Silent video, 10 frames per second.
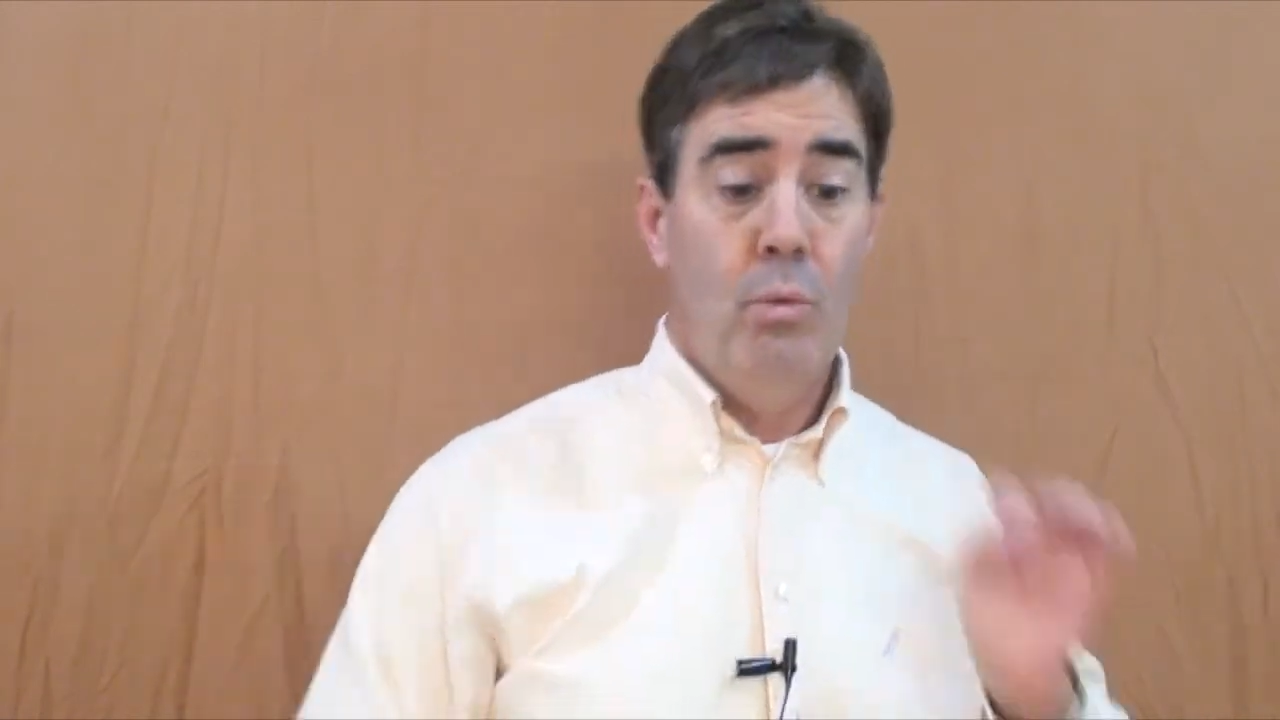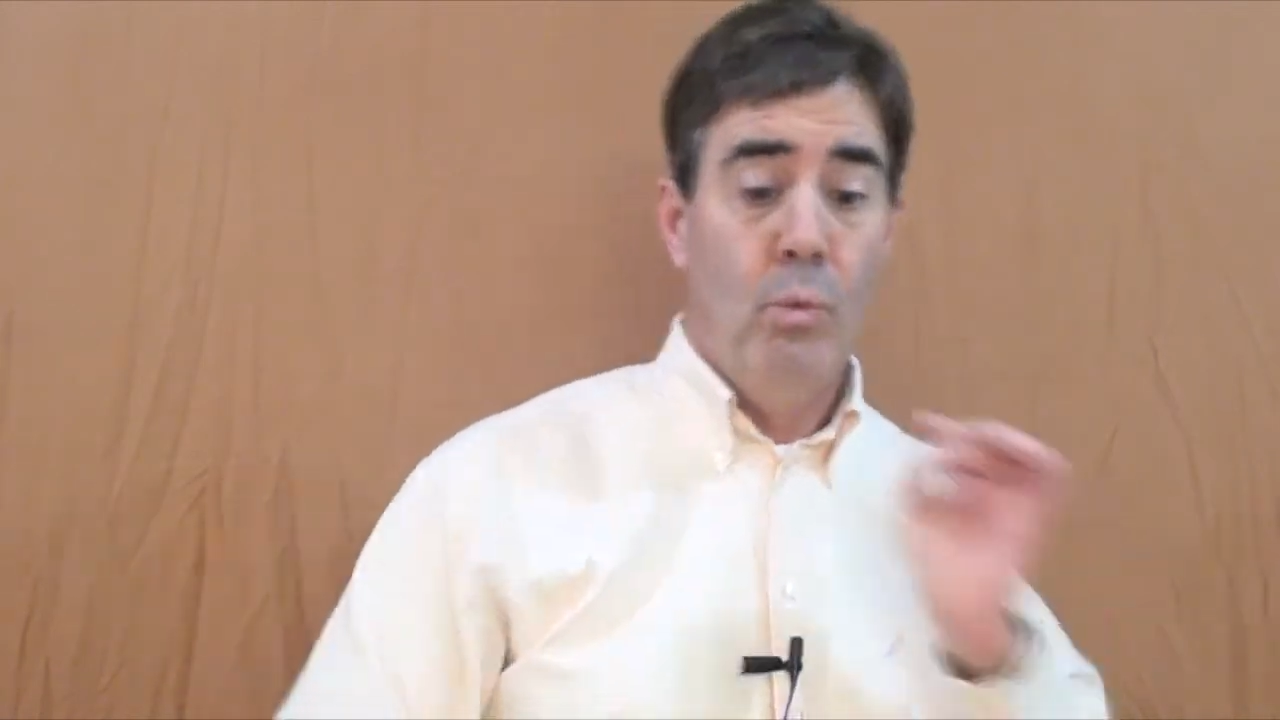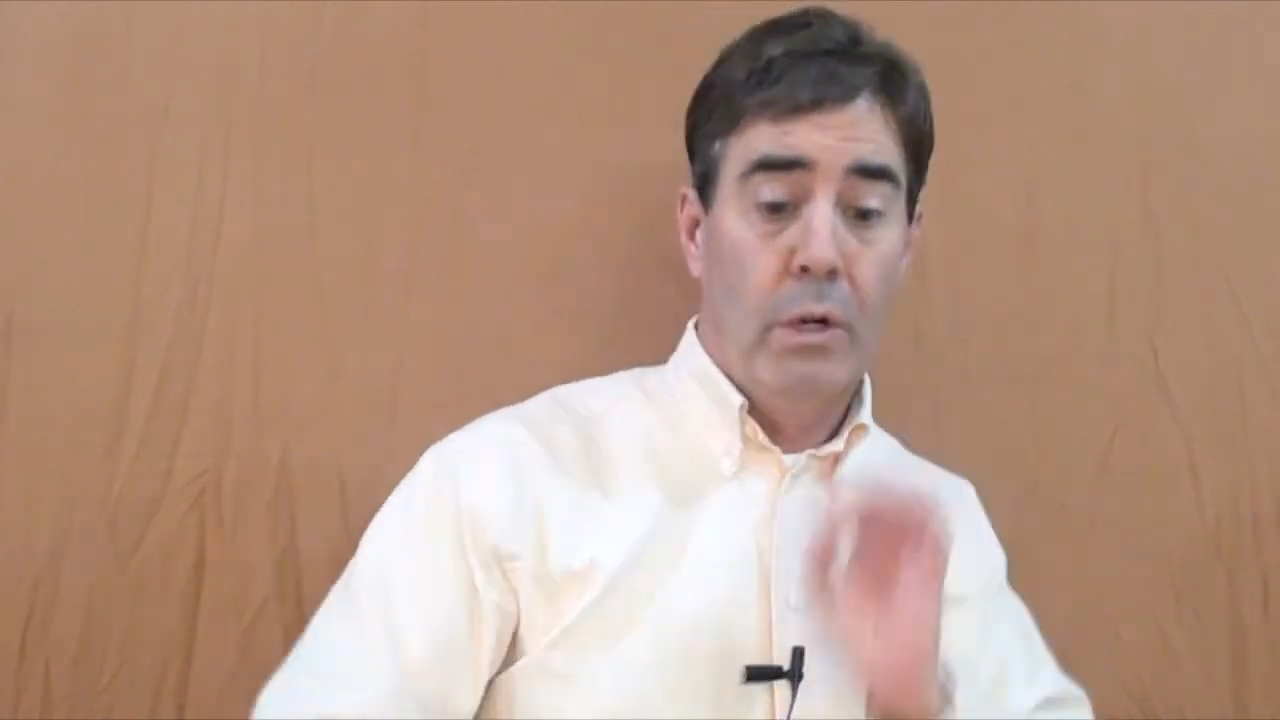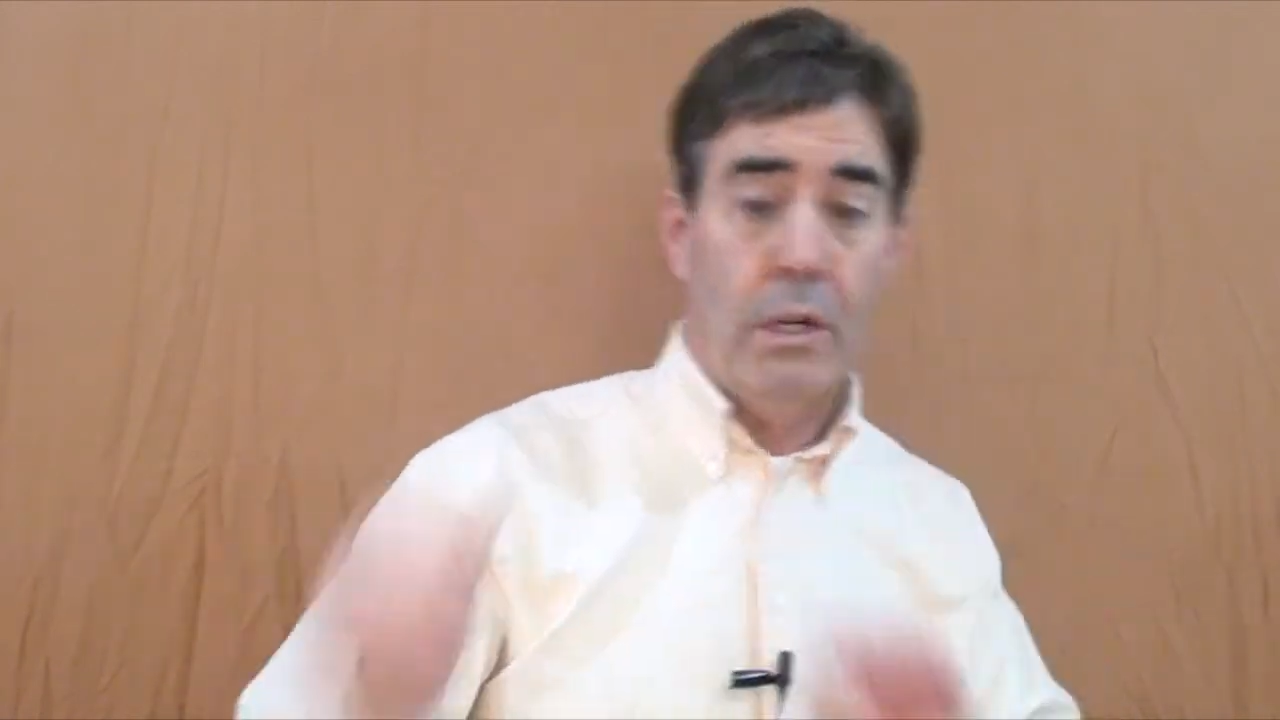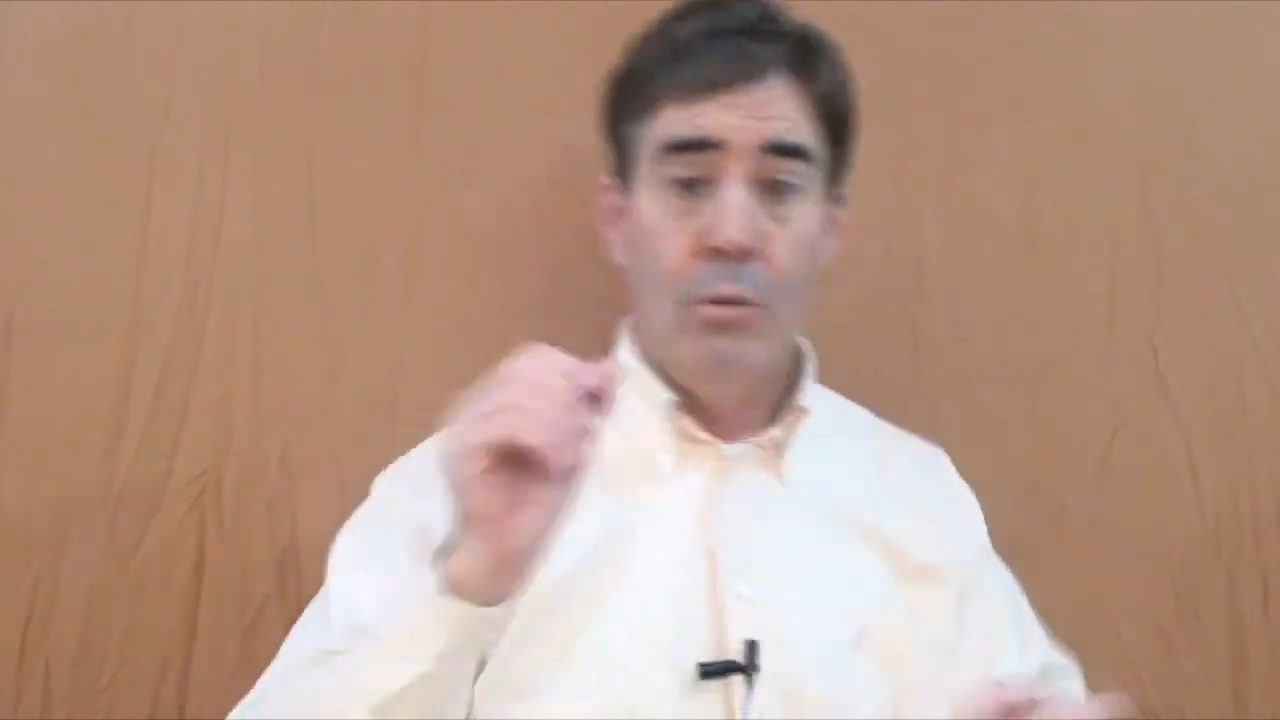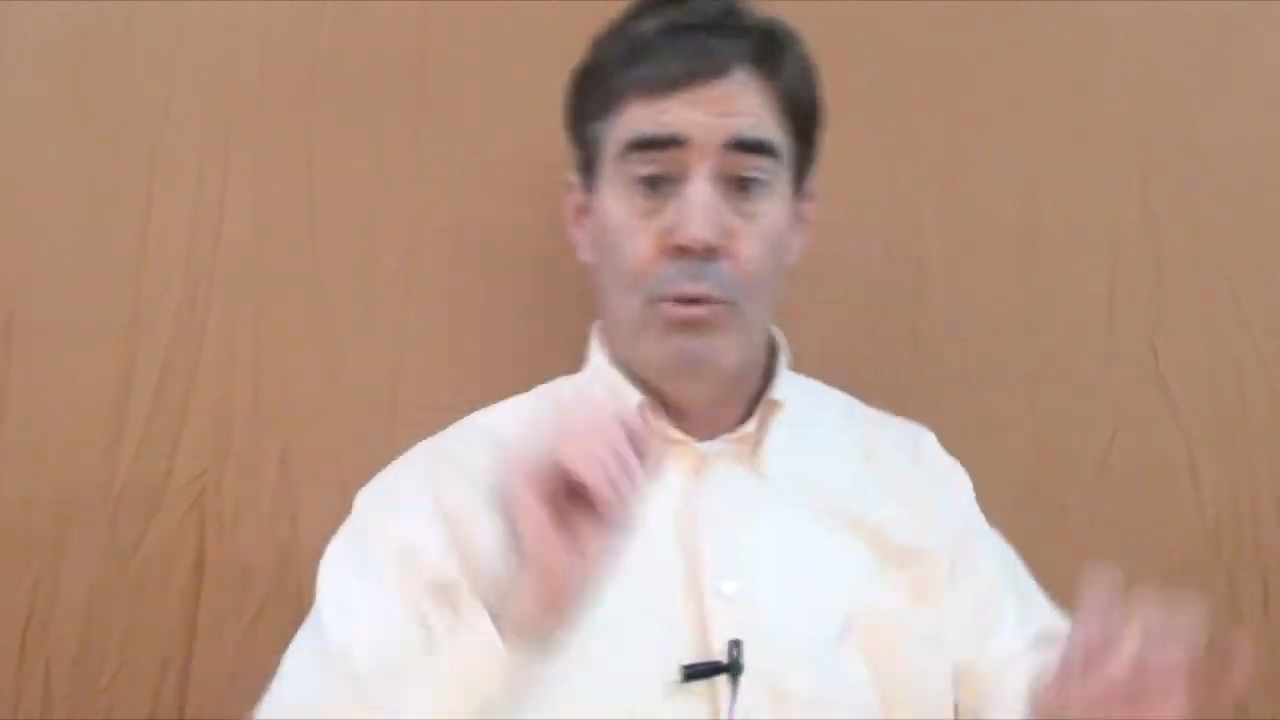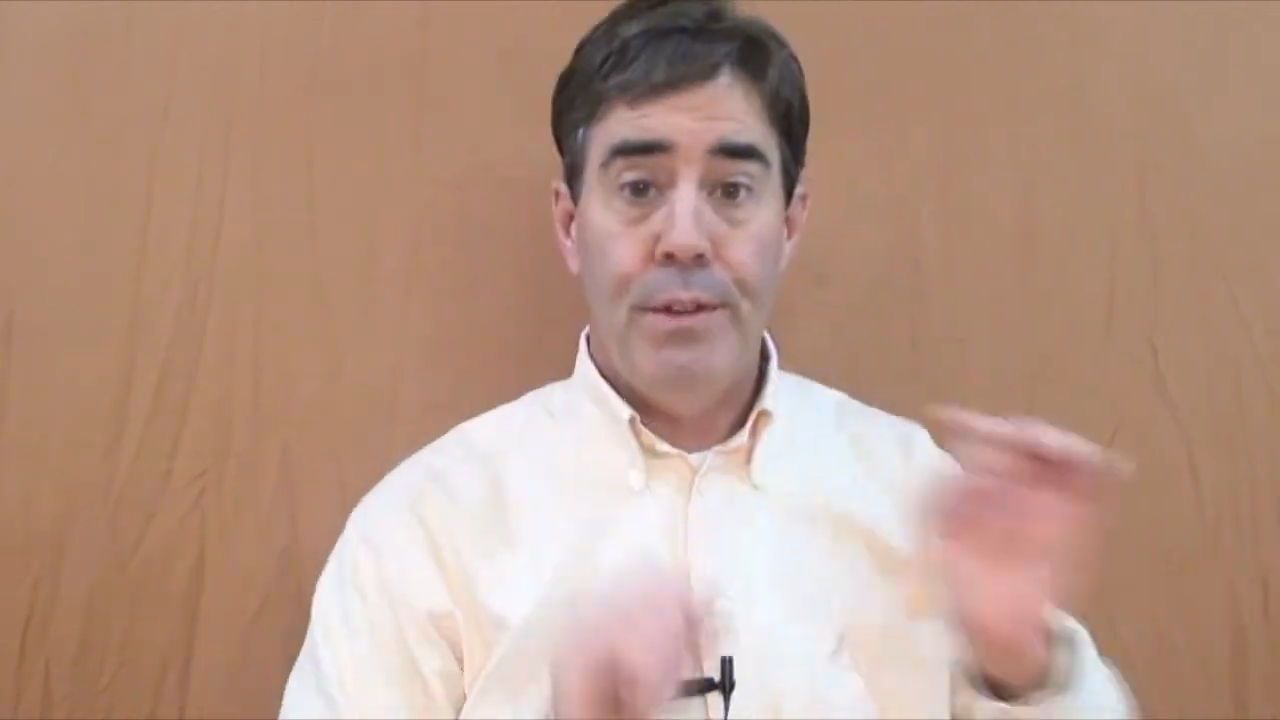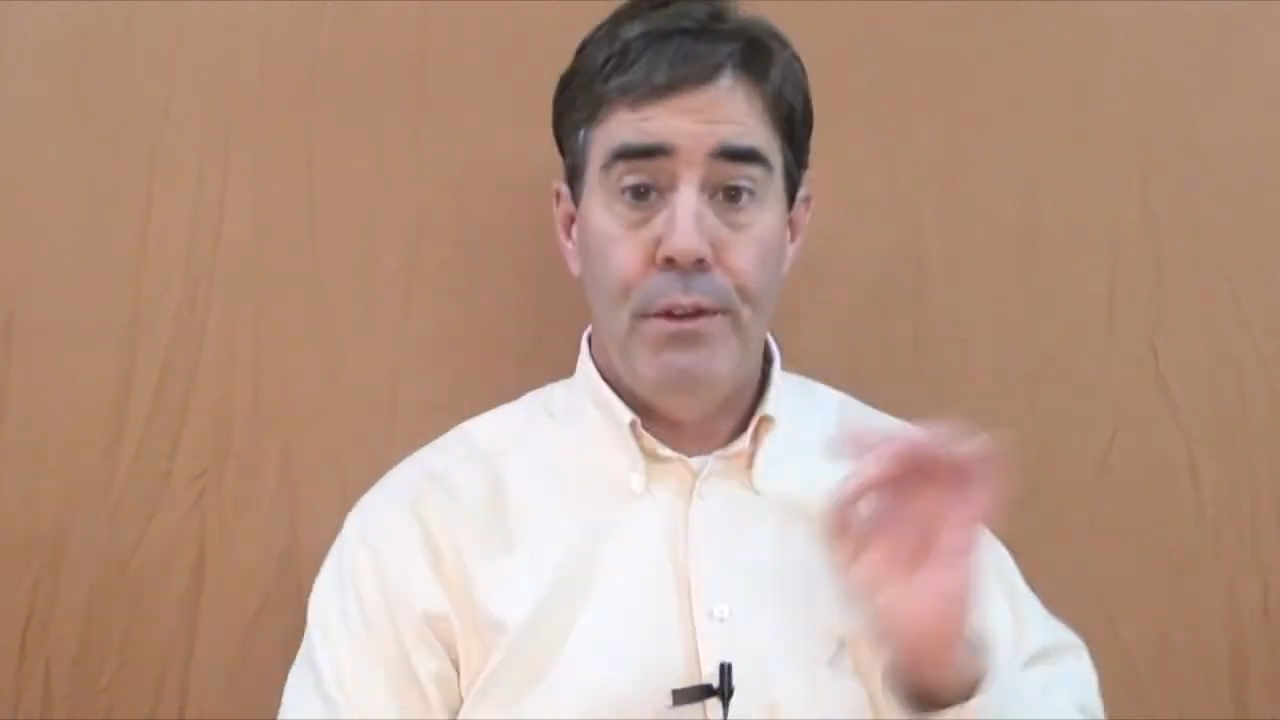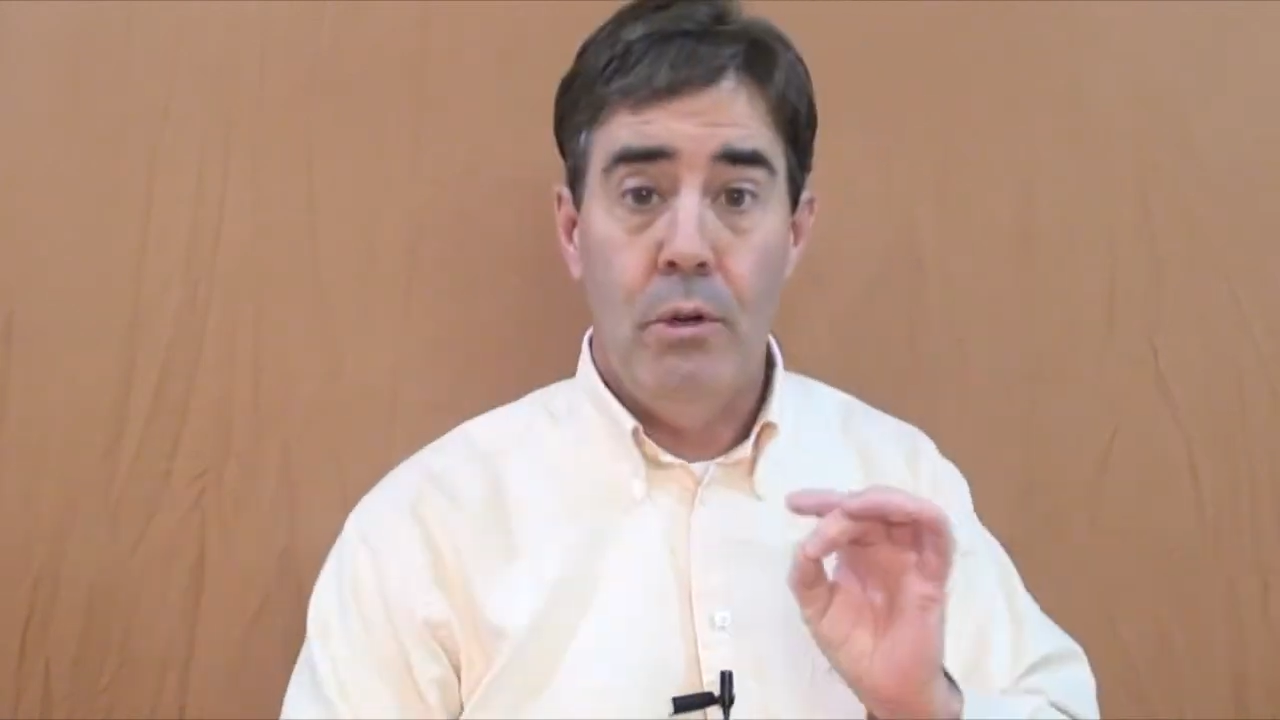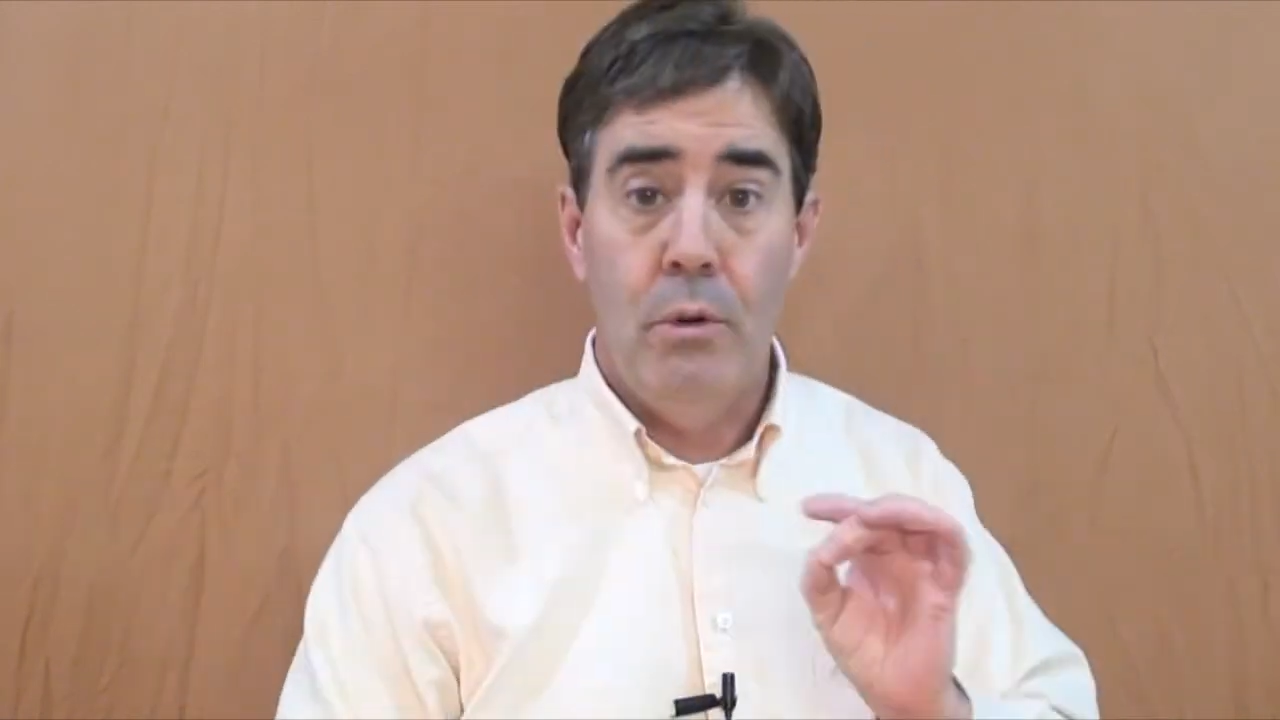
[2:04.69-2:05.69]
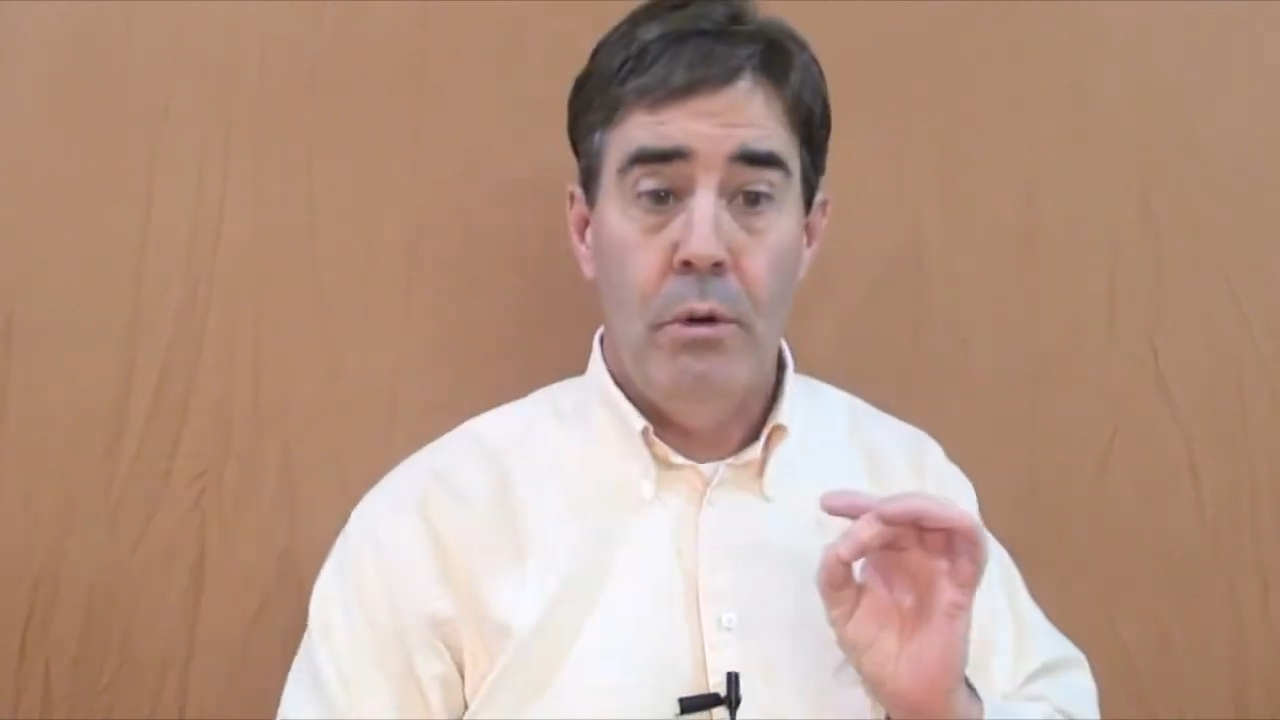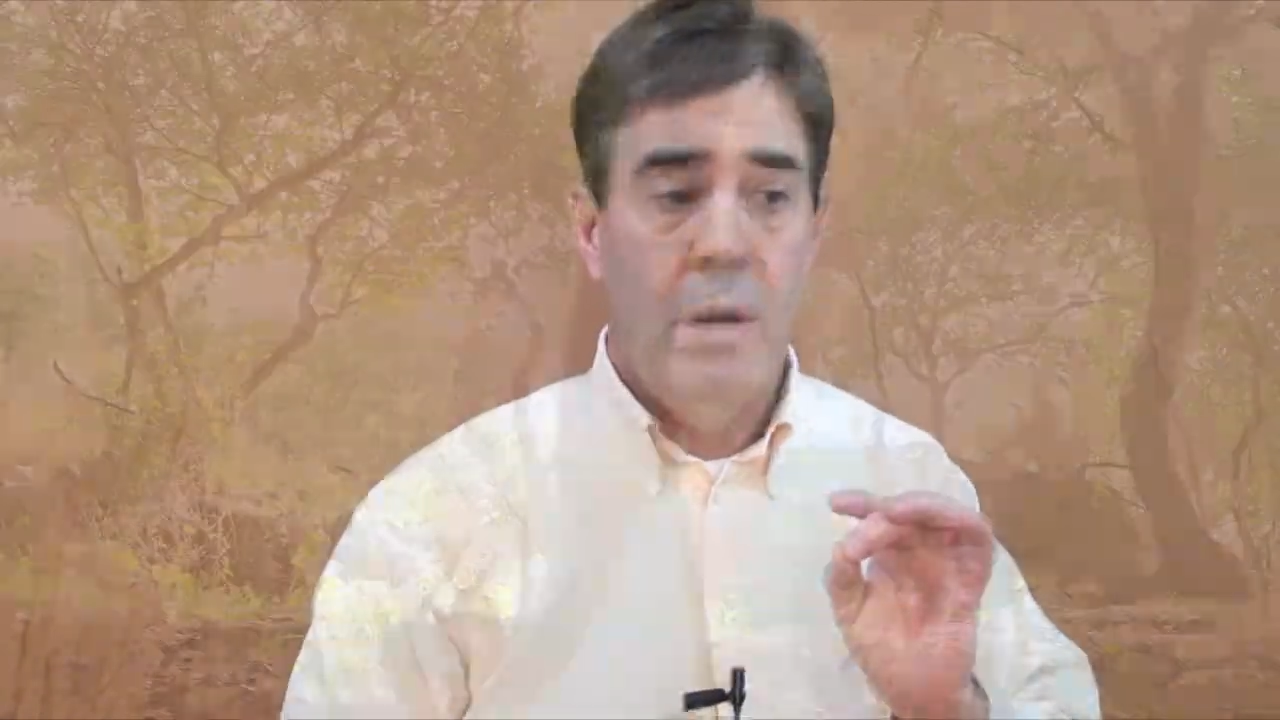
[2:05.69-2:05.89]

working with you.